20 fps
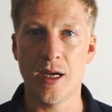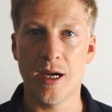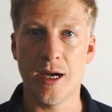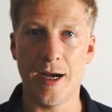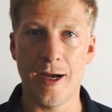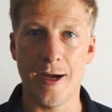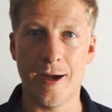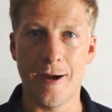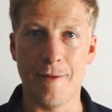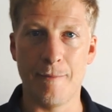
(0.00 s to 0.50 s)

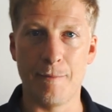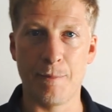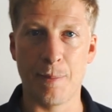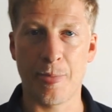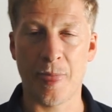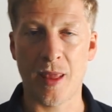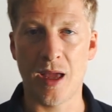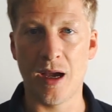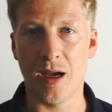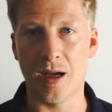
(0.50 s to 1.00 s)
um,
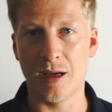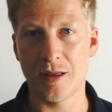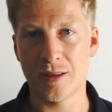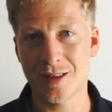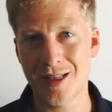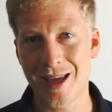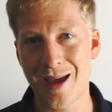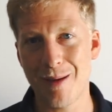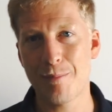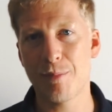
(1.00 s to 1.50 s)
uh,
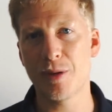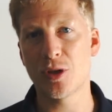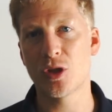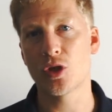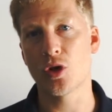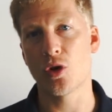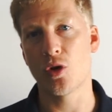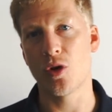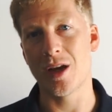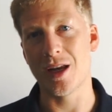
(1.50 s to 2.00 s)

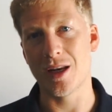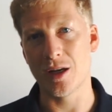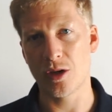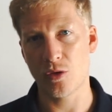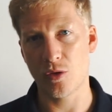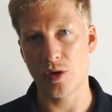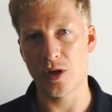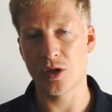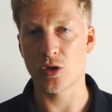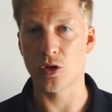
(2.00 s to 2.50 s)
temperature
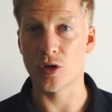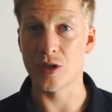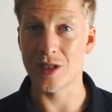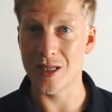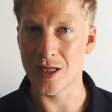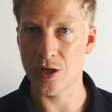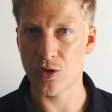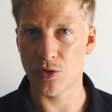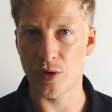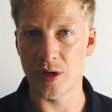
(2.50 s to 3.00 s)
increase or
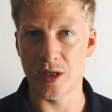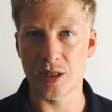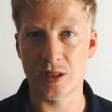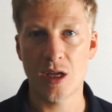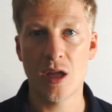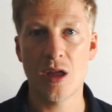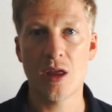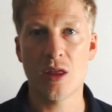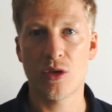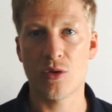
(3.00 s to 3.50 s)
decrease
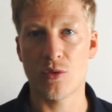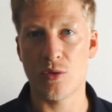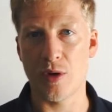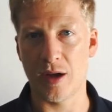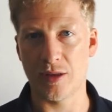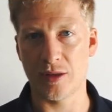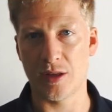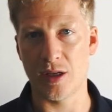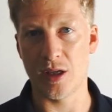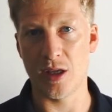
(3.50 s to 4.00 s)

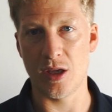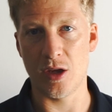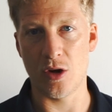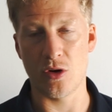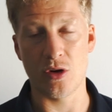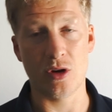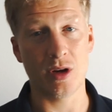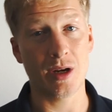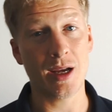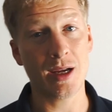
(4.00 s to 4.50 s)
throughout the year.
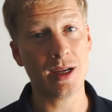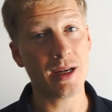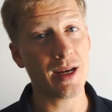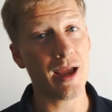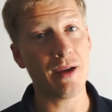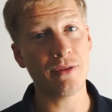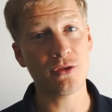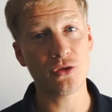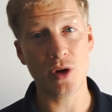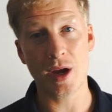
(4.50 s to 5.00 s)
You're not going to
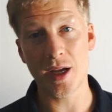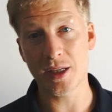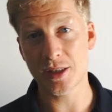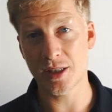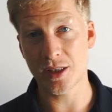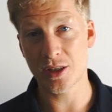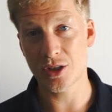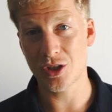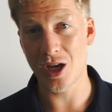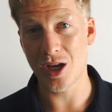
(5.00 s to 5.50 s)
have
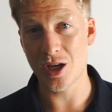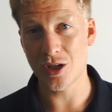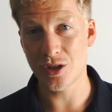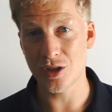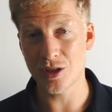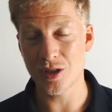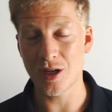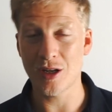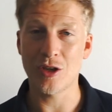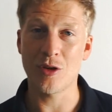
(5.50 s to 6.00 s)
drastic
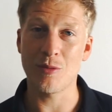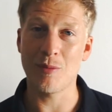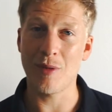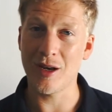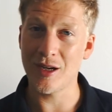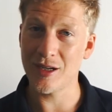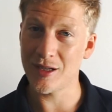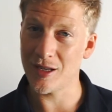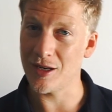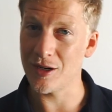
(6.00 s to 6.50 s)
changes like you
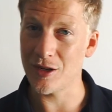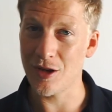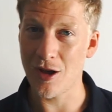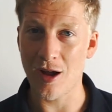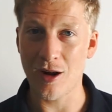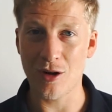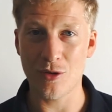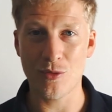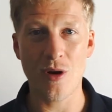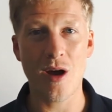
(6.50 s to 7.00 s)
might in
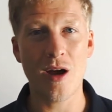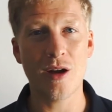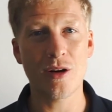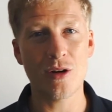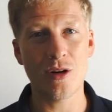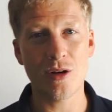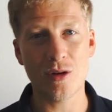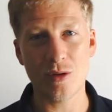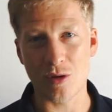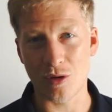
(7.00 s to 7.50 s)

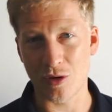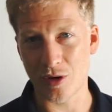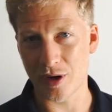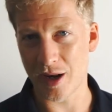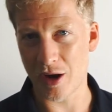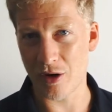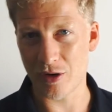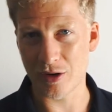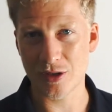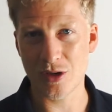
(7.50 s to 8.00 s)
Colorado or in
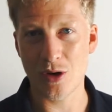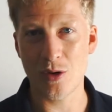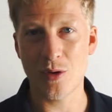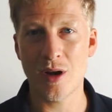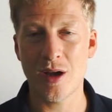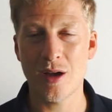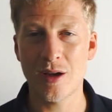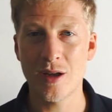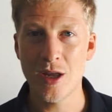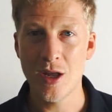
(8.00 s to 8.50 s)

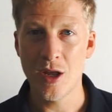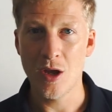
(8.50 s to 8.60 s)
Arizona